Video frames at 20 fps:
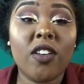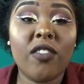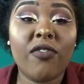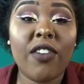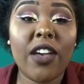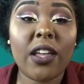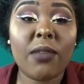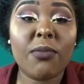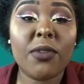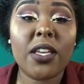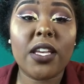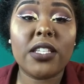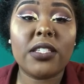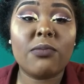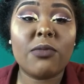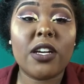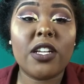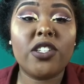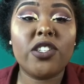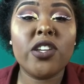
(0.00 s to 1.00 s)
affect me as
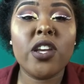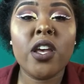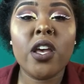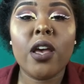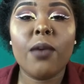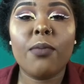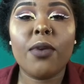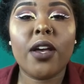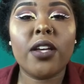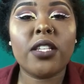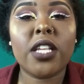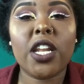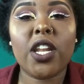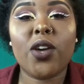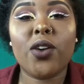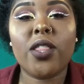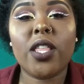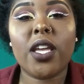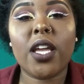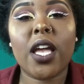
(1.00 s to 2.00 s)
much, because I
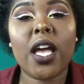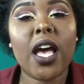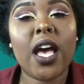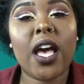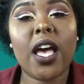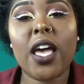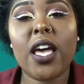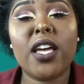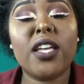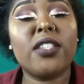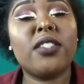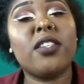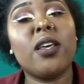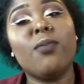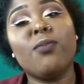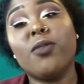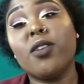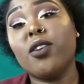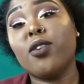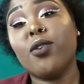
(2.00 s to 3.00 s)
know that God has
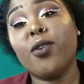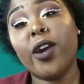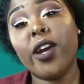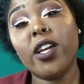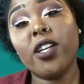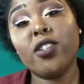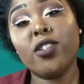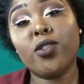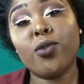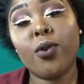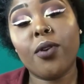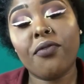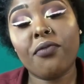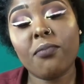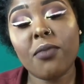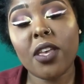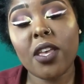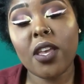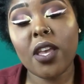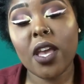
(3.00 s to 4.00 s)
something great in store
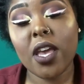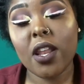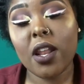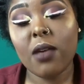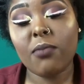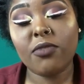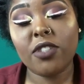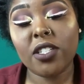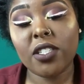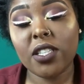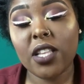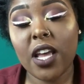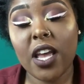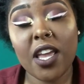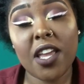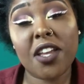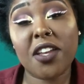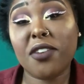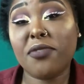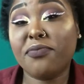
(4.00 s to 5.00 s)
for me, and I'm just
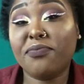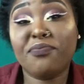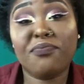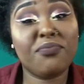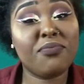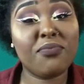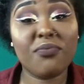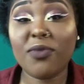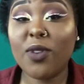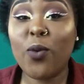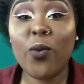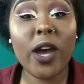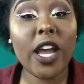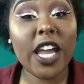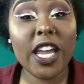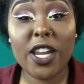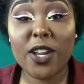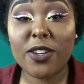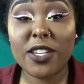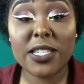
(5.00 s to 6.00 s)
like
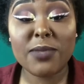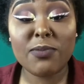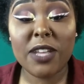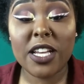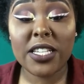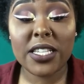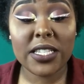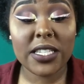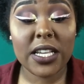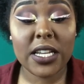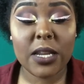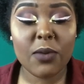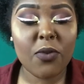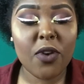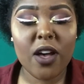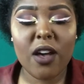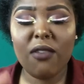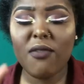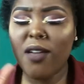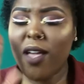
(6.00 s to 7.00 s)
waiting on these blessings, honey.
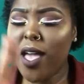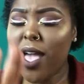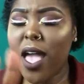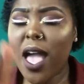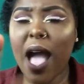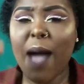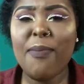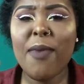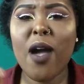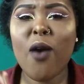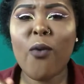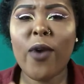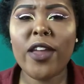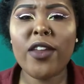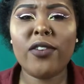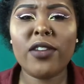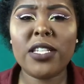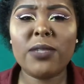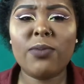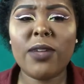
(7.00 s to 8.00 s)
Well, I'm not
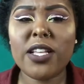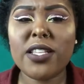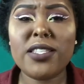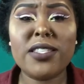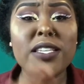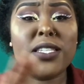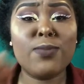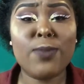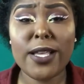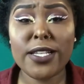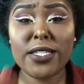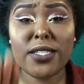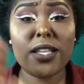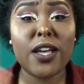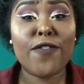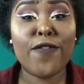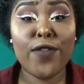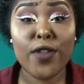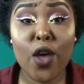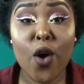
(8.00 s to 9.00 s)
waiting on these blessings. These blessings
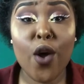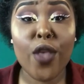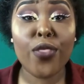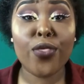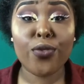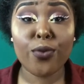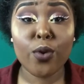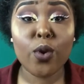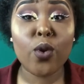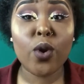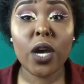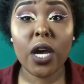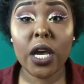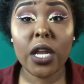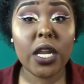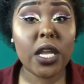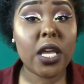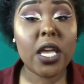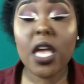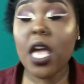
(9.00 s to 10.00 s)
are flowing through,
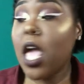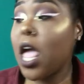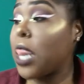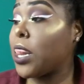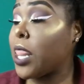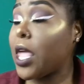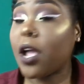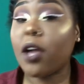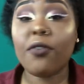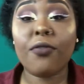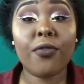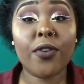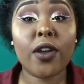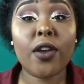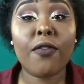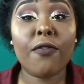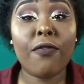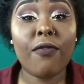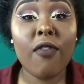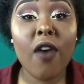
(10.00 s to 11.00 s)
honey, like a
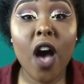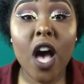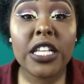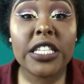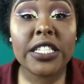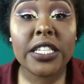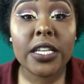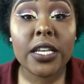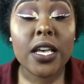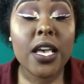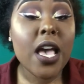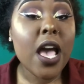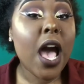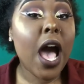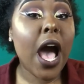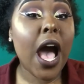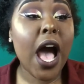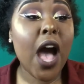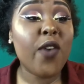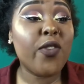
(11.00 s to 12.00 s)
freaking faucet.
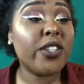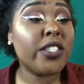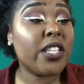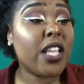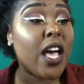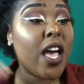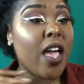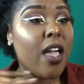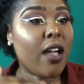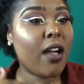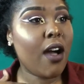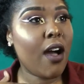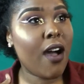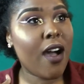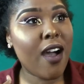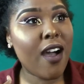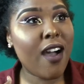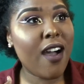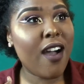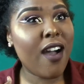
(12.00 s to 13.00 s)
I was like,
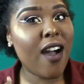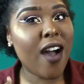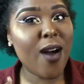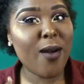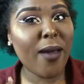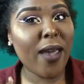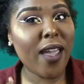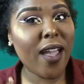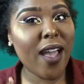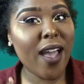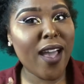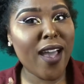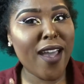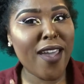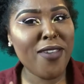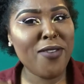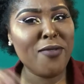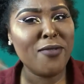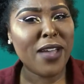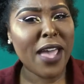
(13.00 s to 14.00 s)
oh,
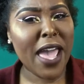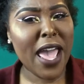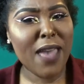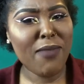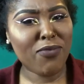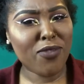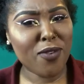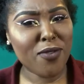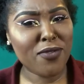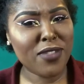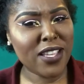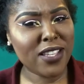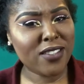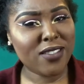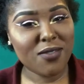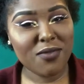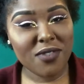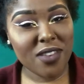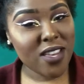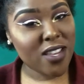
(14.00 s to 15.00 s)
okay, God, you came through this
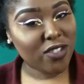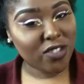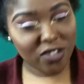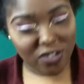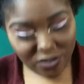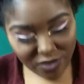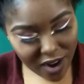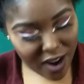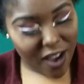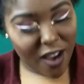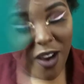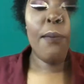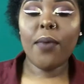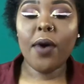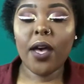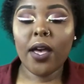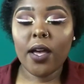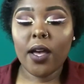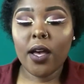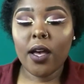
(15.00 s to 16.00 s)
new year strong.
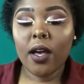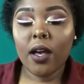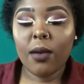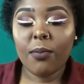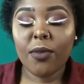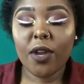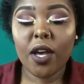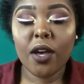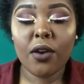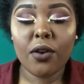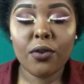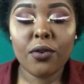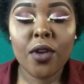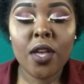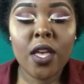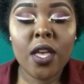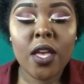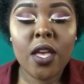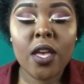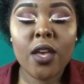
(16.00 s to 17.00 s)
But no,
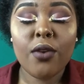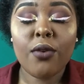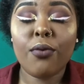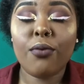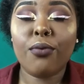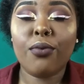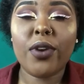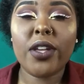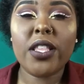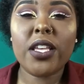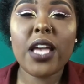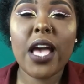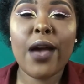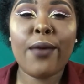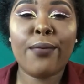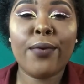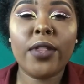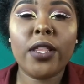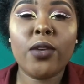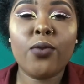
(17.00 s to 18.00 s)
really, I
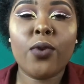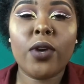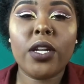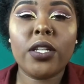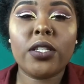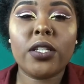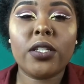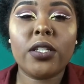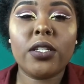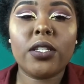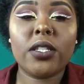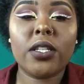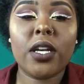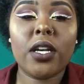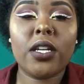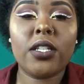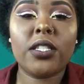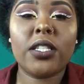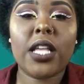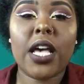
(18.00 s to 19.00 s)
really wanted to
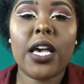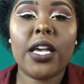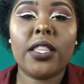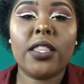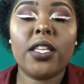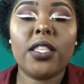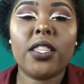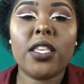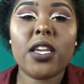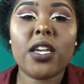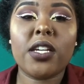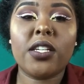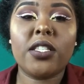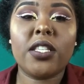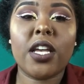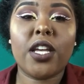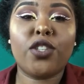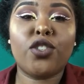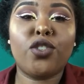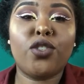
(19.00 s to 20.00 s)
discuss like the things
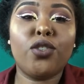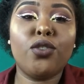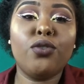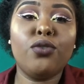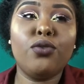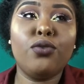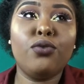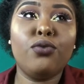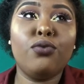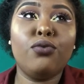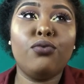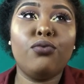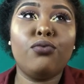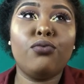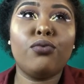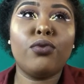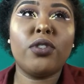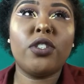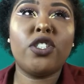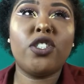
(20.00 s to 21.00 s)
that you
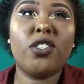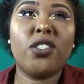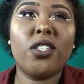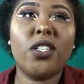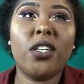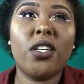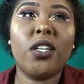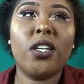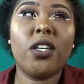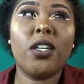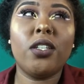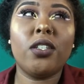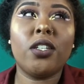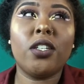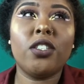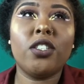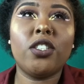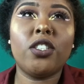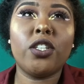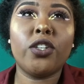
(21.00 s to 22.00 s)
should
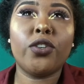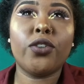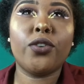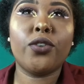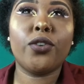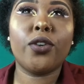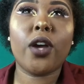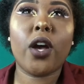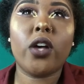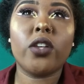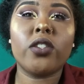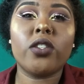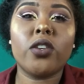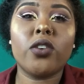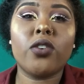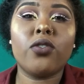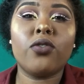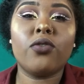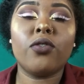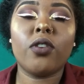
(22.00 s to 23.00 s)
consider,
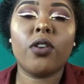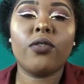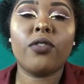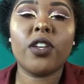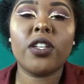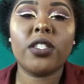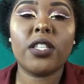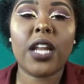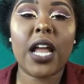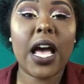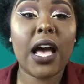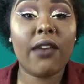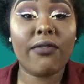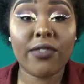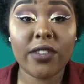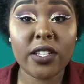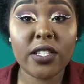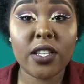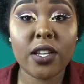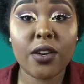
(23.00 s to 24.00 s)
also, you know, things that
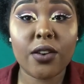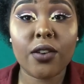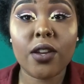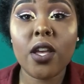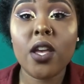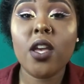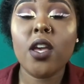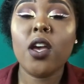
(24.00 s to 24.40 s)
I've considered.